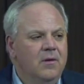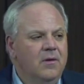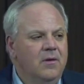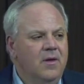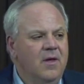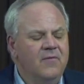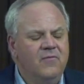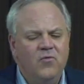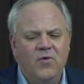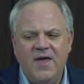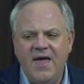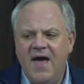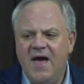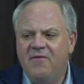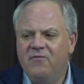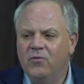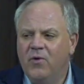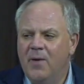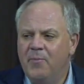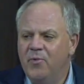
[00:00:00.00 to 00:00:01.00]
If we
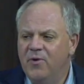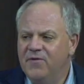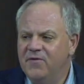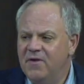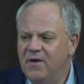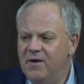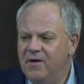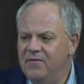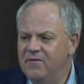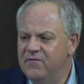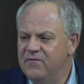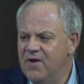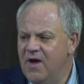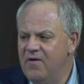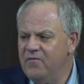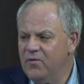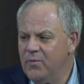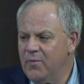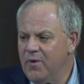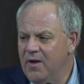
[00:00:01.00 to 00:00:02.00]
have representative
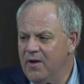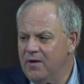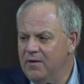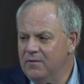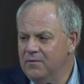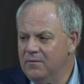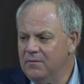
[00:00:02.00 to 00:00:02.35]
government,